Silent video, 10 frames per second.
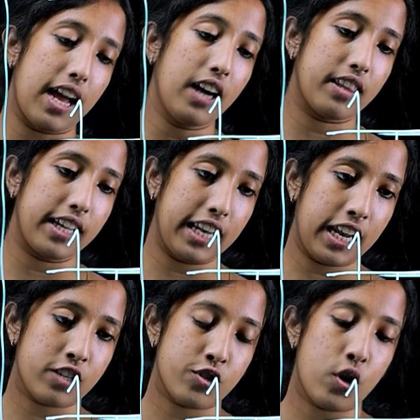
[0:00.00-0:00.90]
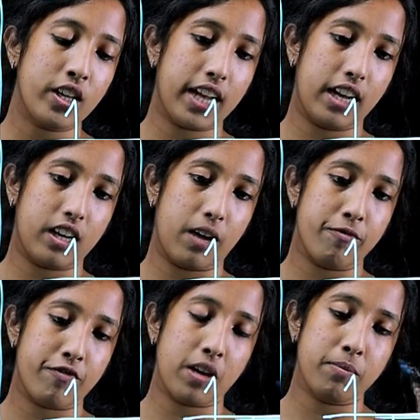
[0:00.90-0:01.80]
that the electron can
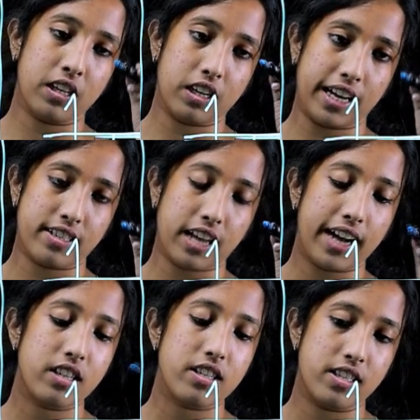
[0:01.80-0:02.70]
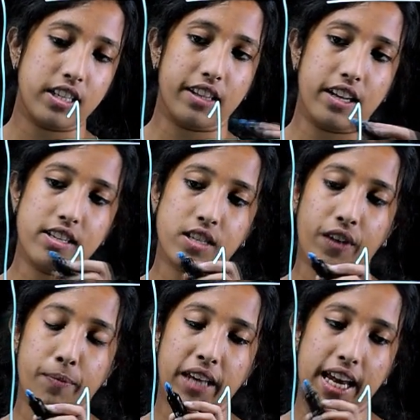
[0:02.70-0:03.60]
come from the excited state, that is
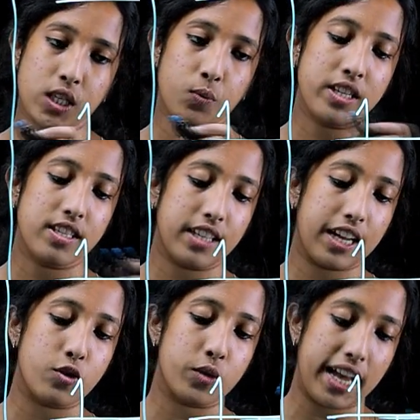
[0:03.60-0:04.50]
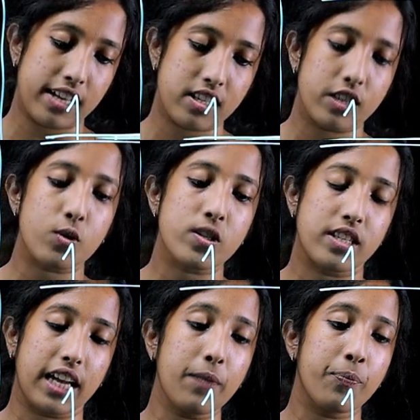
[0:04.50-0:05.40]
from the S1 state to the S0
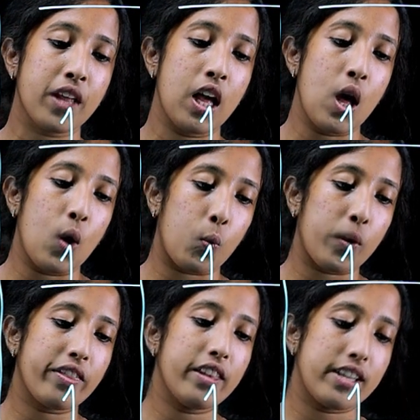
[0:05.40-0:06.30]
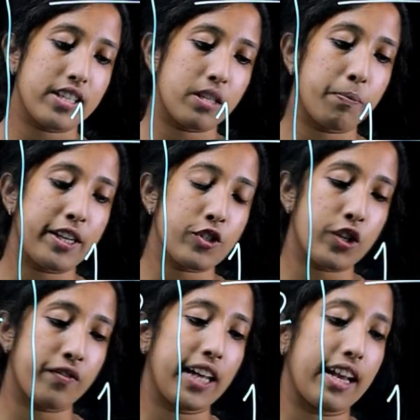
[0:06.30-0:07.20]
state, with the
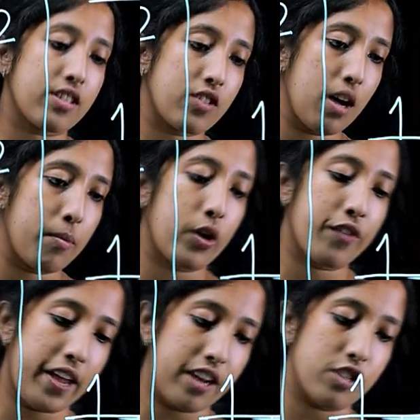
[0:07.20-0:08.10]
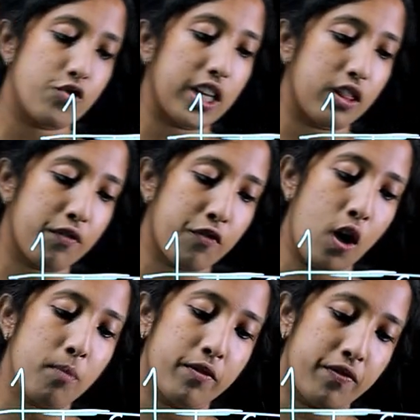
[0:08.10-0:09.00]
dissipation of the extra amount of energy in the
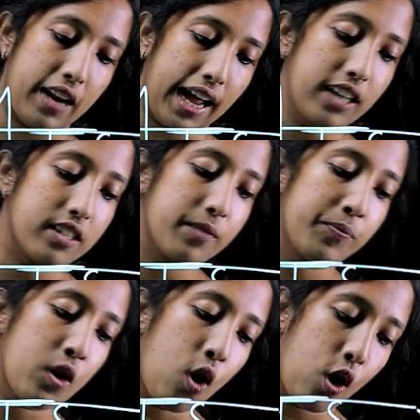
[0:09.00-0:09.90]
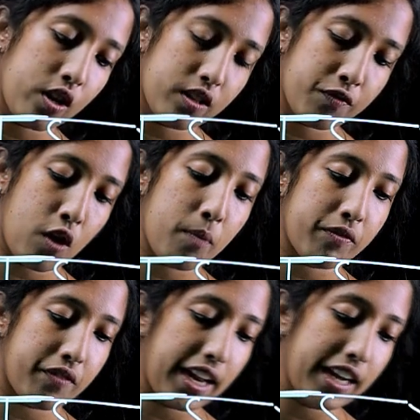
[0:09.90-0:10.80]
form of light or in the form
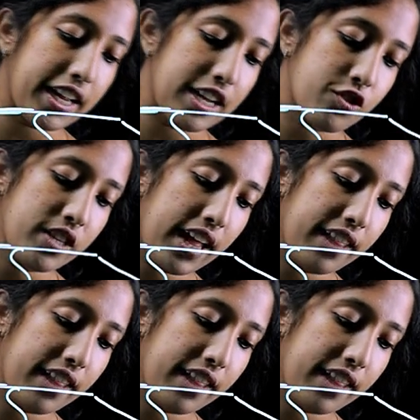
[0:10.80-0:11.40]
of radiation,